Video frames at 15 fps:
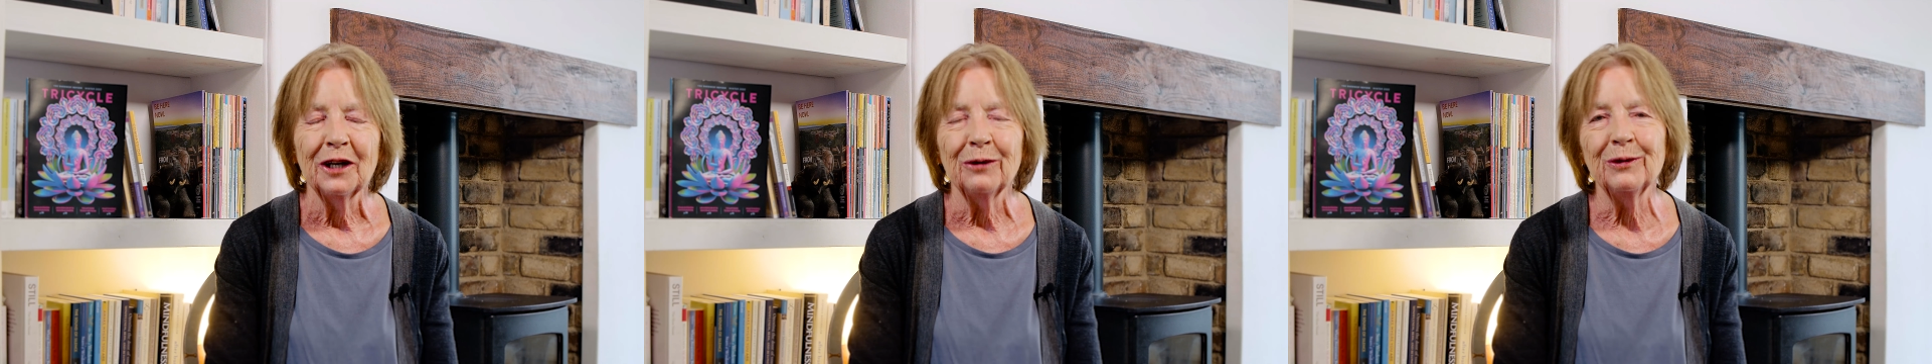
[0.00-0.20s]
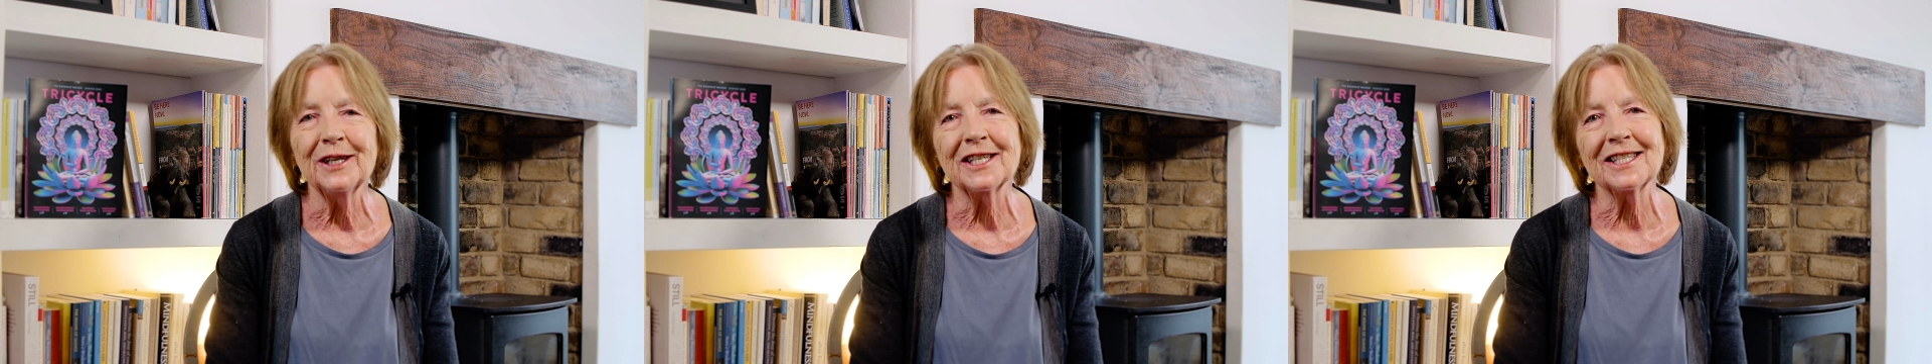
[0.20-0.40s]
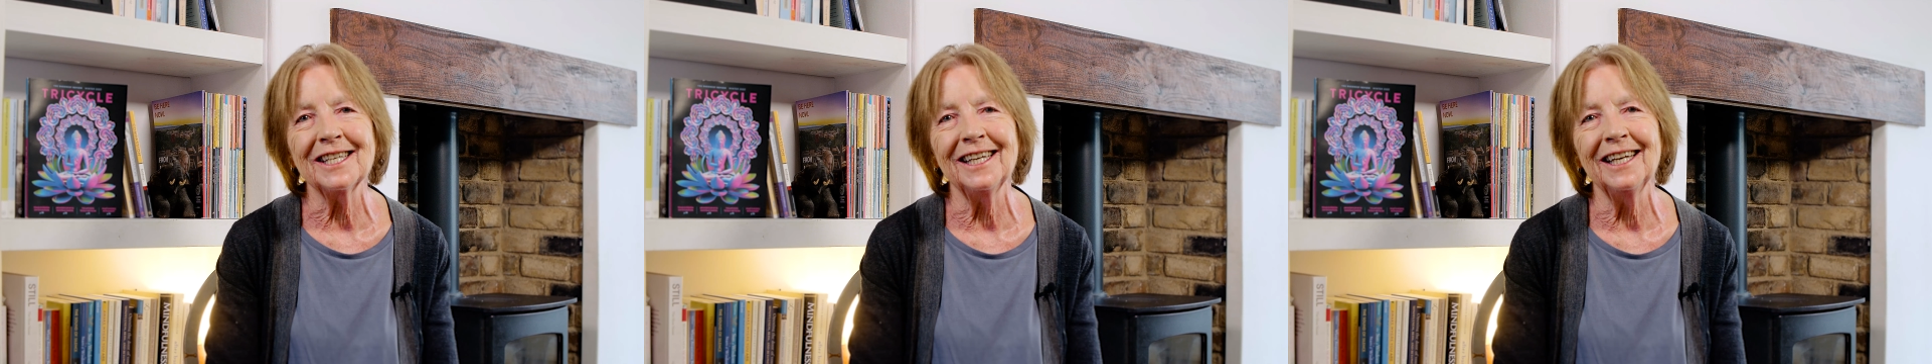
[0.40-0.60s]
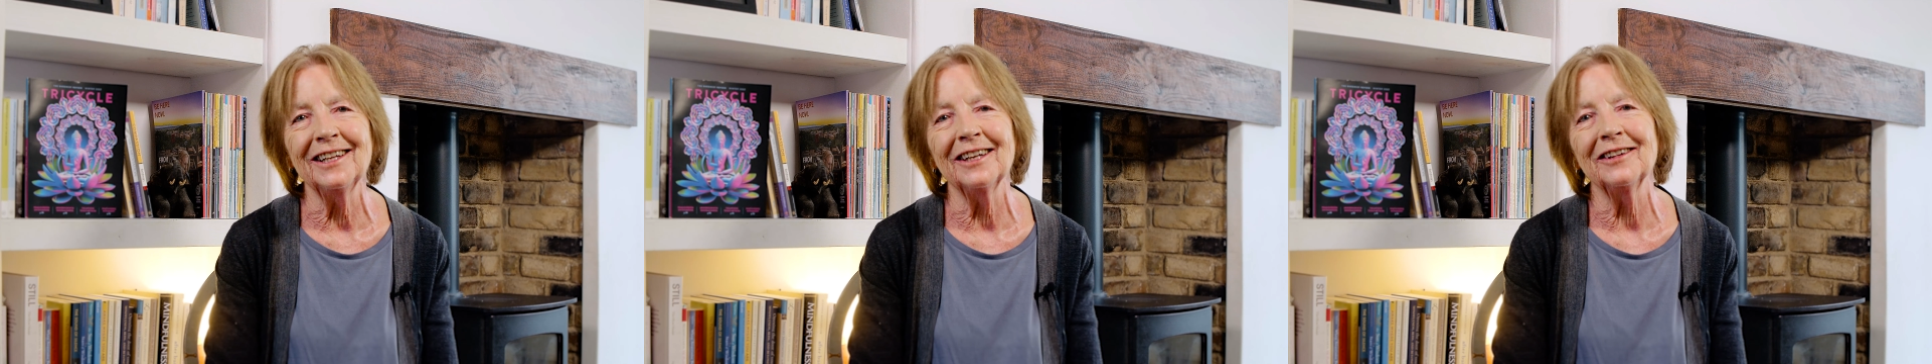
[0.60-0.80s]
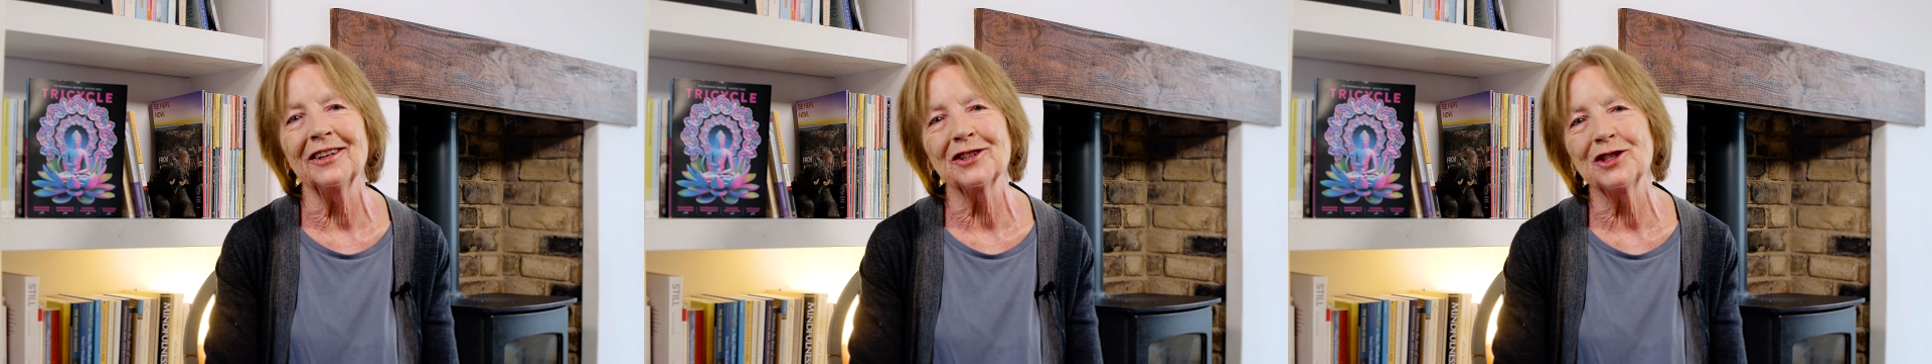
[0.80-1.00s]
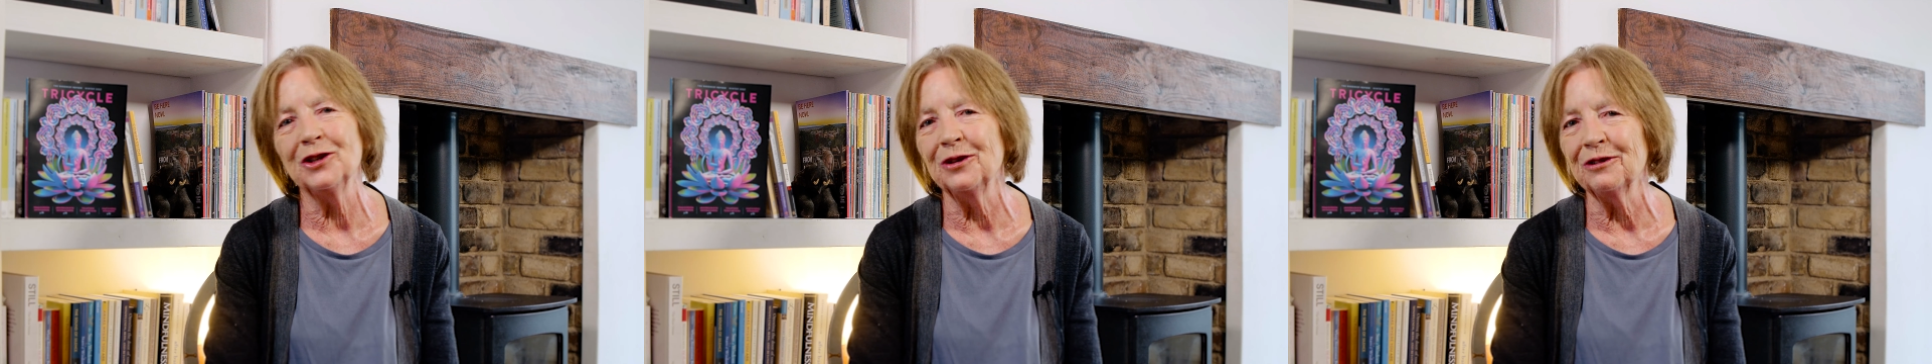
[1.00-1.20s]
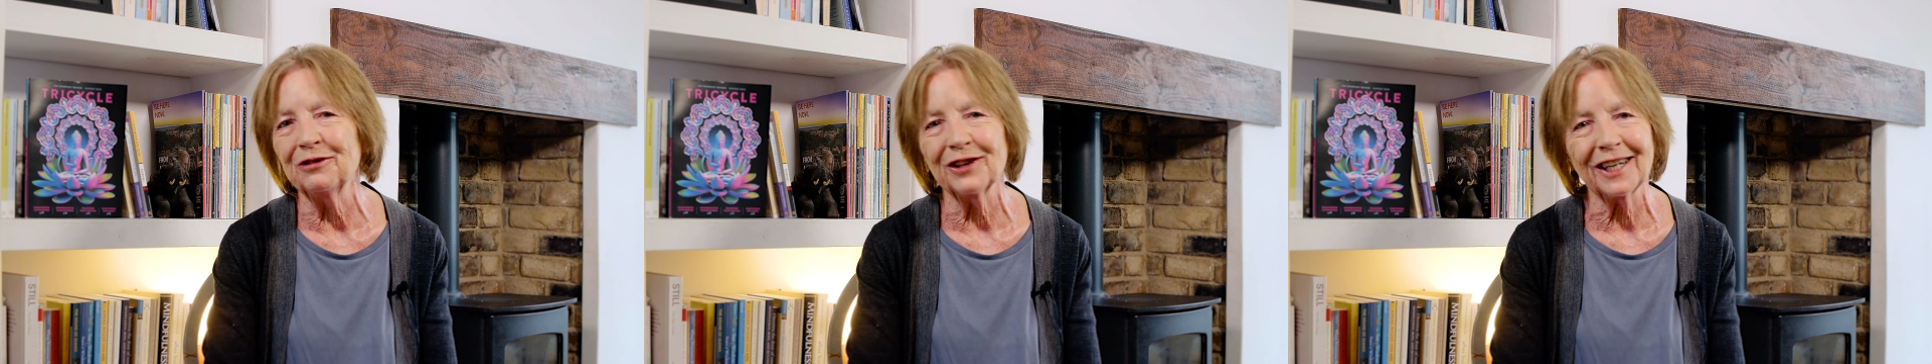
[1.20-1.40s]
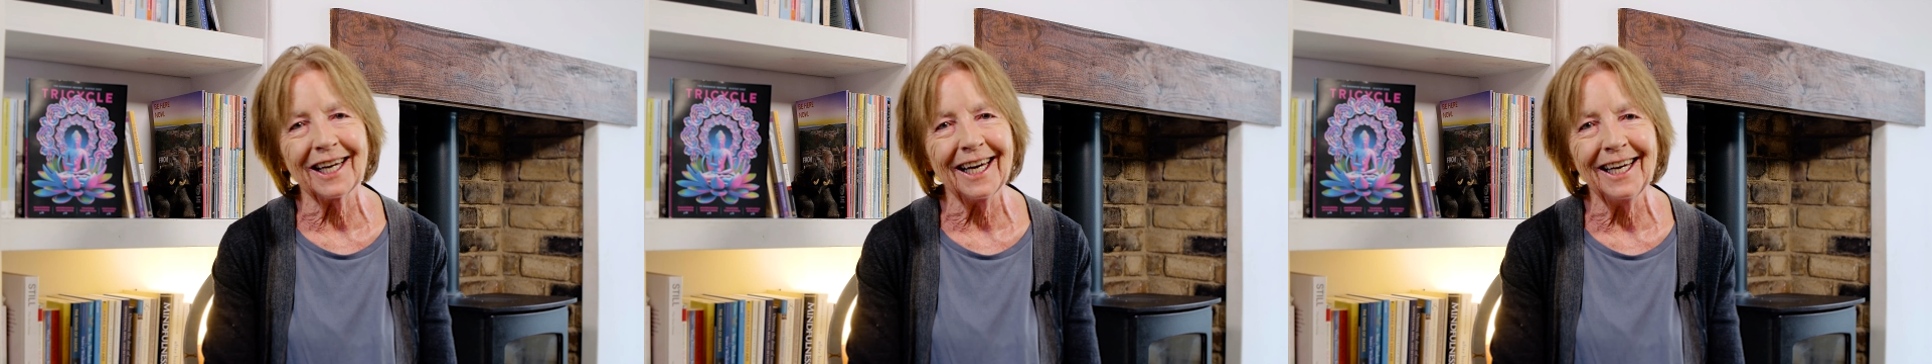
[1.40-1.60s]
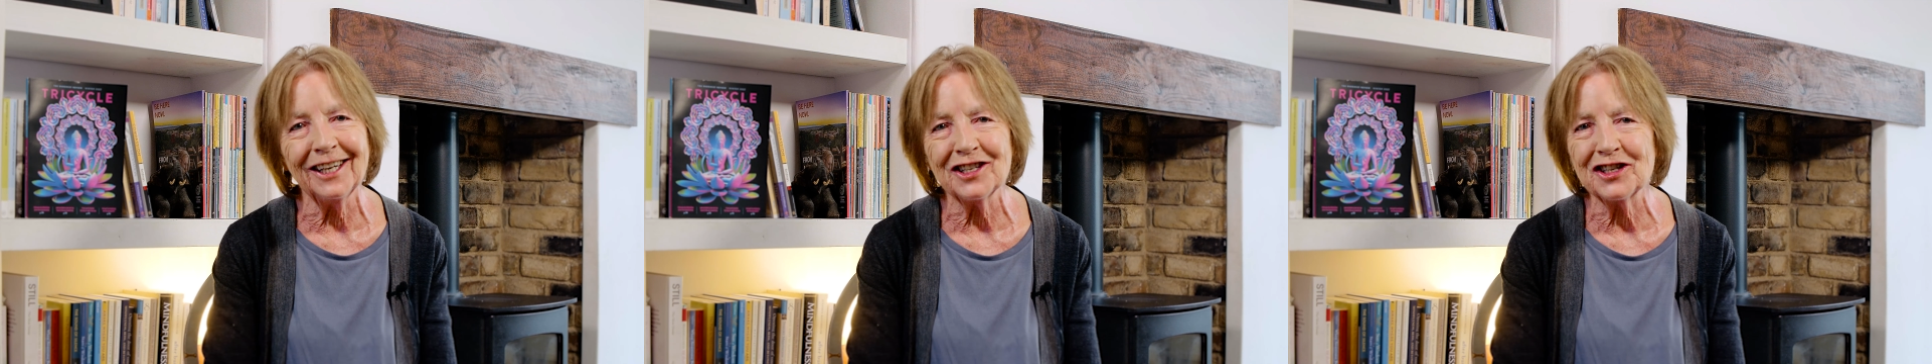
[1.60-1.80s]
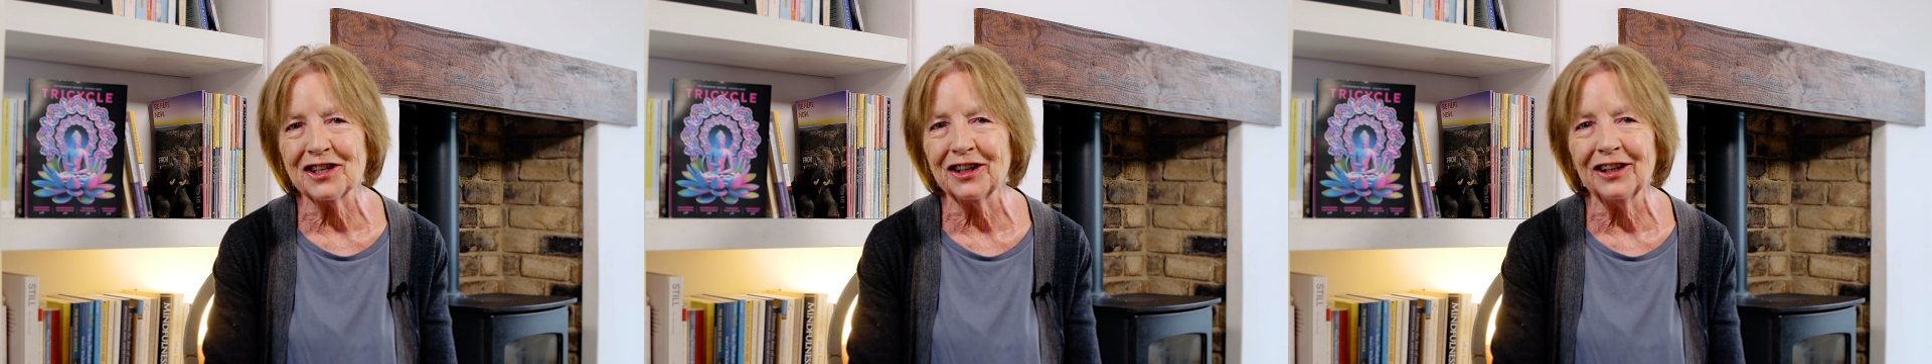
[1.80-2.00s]
we see that this
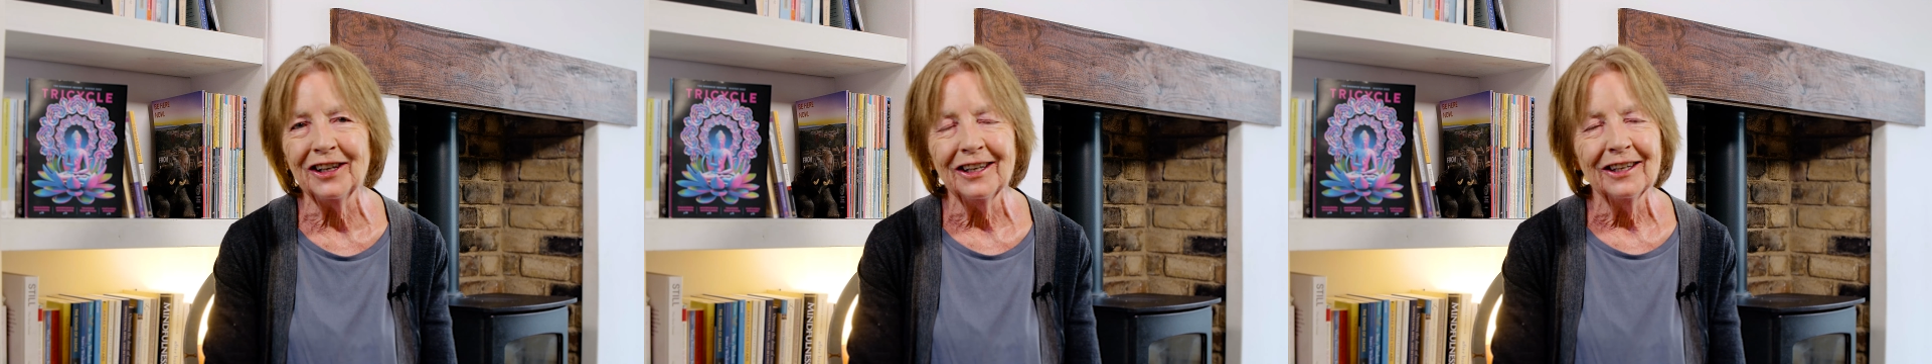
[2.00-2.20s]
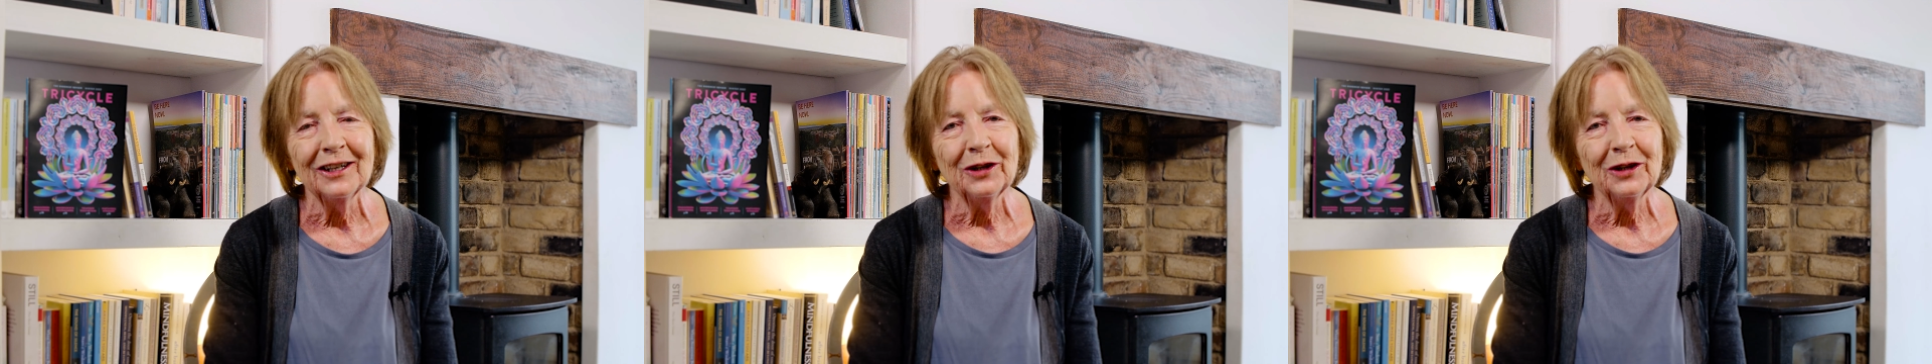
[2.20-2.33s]
unification